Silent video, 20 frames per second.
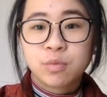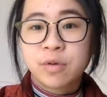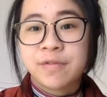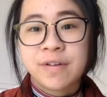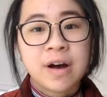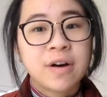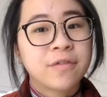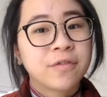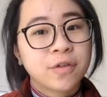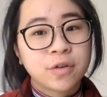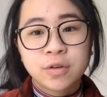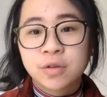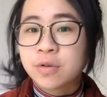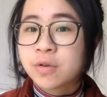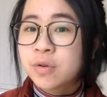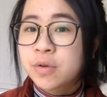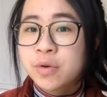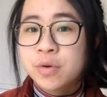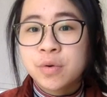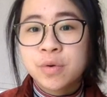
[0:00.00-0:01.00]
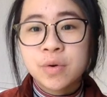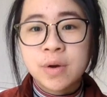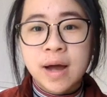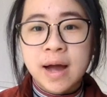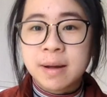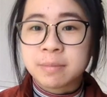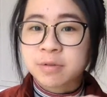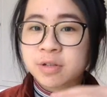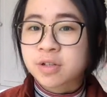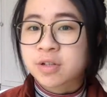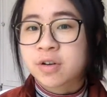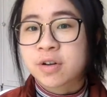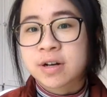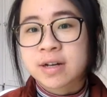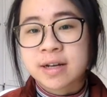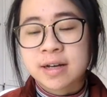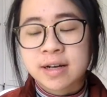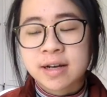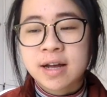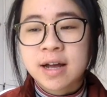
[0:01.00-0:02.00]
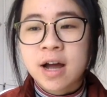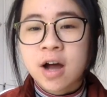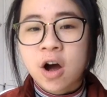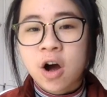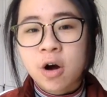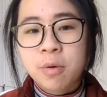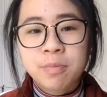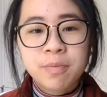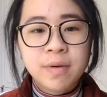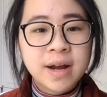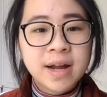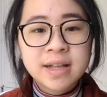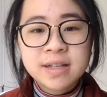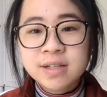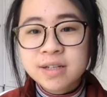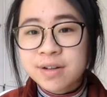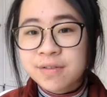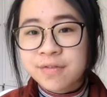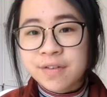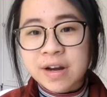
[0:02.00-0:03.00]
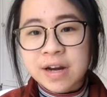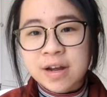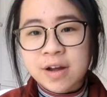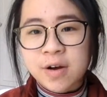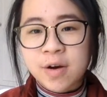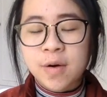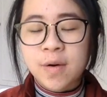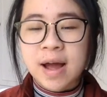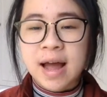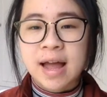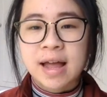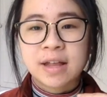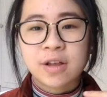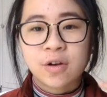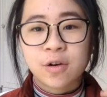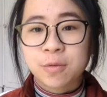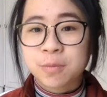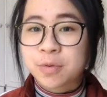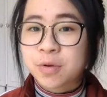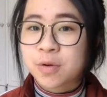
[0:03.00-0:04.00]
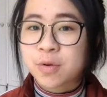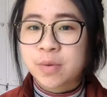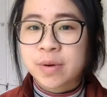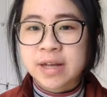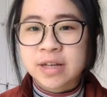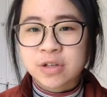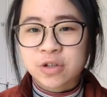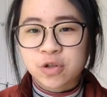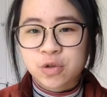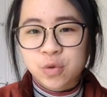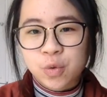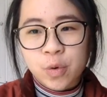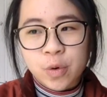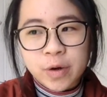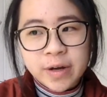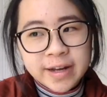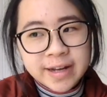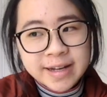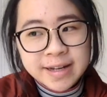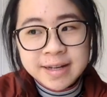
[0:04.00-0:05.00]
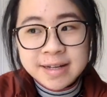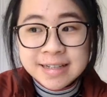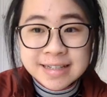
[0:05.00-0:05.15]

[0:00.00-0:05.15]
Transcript: Without further ado, I'm just gonna hop right into the video and hope you enjoy